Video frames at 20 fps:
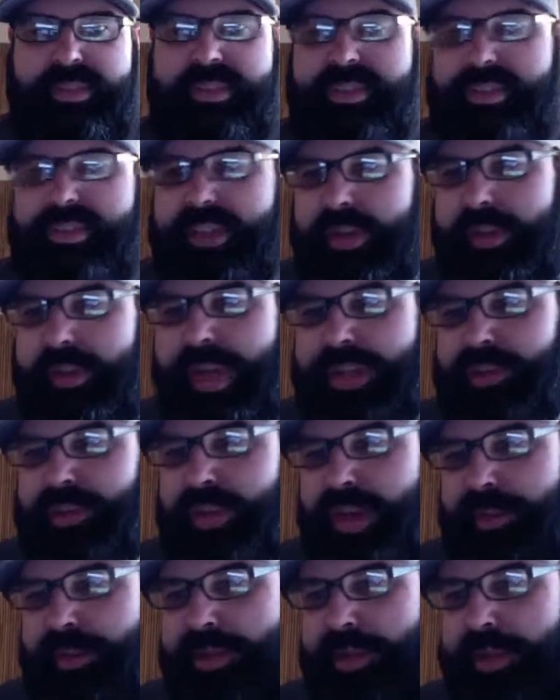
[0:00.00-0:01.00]
So that's
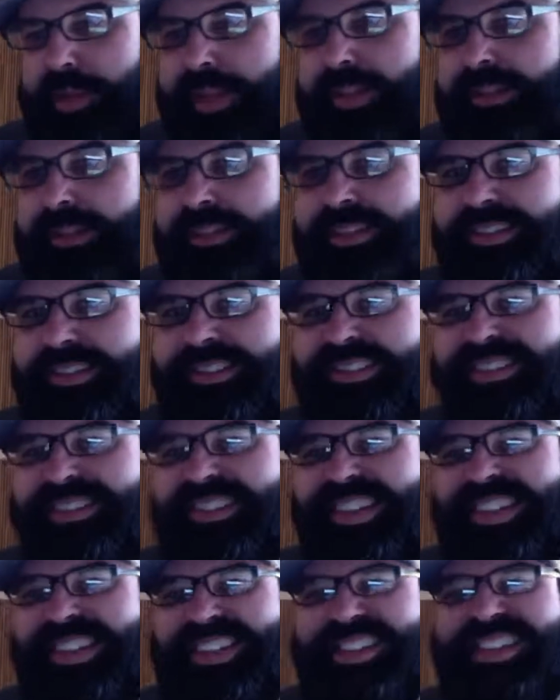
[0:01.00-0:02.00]
what I'm doing.
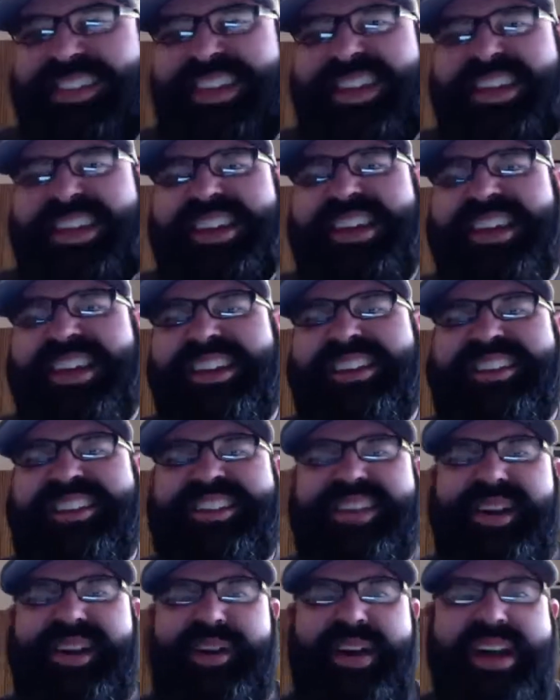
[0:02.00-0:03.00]

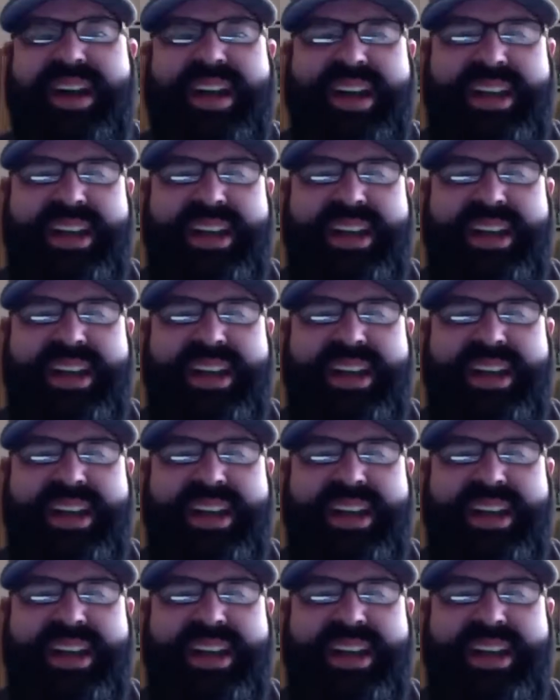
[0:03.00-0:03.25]
So